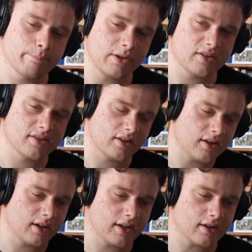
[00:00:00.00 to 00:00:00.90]
because it's the
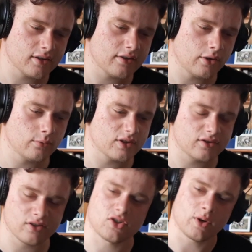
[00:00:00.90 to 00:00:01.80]
kind of character that'll just
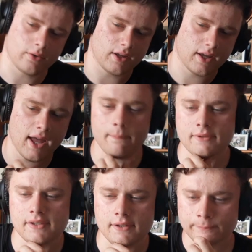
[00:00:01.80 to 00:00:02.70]
destroy your kneecaps.